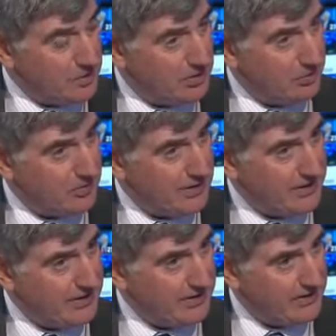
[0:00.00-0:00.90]
will operate
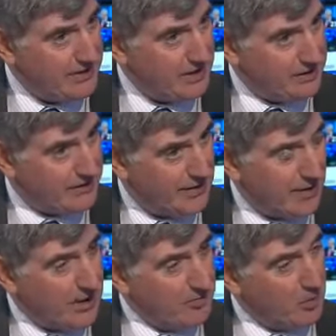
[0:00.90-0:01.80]
in Dover.
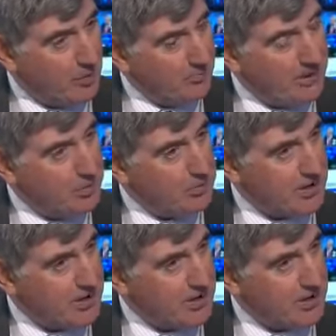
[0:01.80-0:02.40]
But when people